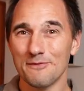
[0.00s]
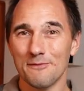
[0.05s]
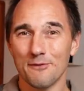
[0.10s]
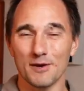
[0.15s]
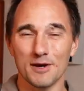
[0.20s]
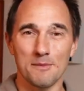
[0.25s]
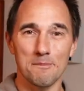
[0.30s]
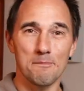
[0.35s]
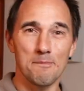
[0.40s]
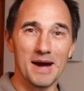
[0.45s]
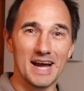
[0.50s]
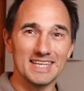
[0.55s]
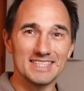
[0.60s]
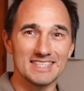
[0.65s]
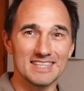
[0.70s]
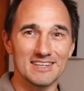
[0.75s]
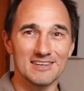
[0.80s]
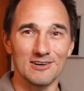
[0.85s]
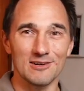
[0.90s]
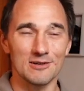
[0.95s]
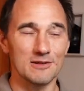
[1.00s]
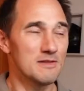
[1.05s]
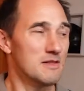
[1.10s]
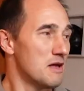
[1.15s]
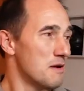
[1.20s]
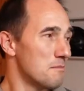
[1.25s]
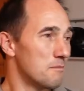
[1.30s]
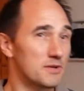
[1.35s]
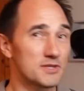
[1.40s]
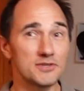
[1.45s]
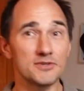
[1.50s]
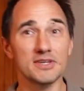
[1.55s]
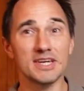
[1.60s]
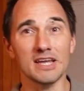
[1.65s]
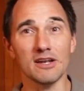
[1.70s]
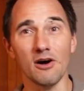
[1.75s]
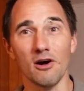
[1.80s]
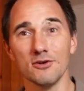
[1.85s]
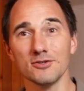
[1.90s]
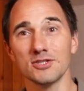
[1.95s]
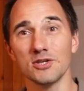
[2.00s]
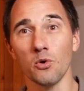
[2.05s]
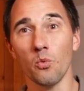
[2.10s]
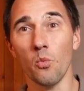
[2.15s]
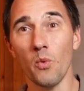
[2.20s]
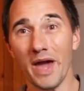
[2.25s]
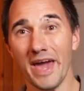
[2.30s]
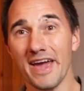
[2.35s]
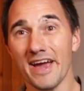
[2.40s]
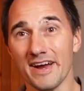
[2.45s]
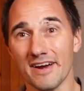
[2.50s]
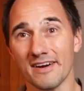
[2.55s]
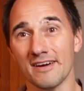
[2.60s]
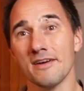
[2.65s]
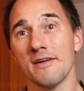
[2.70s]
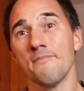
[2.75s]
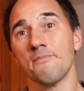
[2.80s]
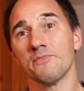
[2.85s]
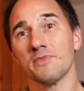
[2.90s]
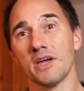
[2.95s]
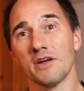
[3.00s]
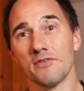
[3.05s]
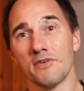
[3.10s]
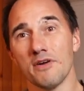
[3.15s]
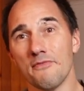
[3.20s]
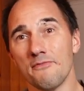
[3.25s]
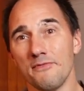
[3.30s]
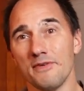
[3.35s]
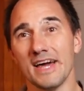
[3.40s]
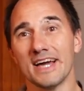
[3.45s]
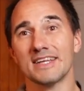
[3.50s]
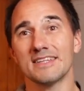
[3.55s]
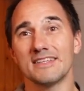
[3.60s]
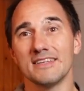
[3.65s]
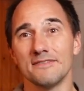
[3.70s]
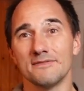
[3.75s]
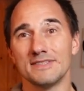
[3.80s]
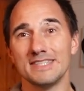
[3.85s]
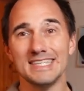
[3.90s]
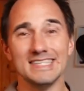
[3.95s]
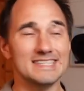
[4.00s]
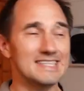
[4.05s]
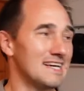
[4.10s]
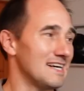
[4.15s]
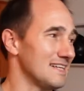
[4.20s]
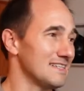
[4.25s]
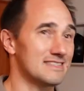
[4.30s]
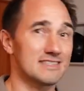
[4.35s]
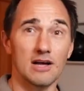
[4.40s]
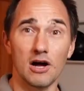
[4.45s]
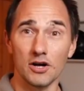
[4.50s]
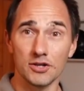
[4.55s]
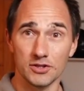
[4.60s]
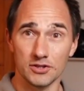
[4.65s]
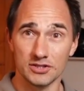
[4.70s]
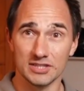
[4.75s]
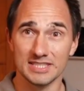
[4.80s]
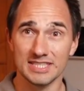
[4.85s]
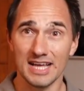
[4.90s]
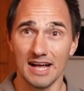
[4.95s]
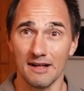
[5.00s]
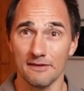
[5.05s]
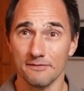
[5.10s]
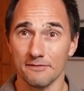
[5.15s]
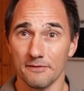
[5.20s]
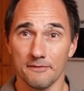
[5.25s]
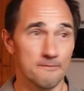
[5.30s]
for the bicycle, but you can also wear reflective details on yourself.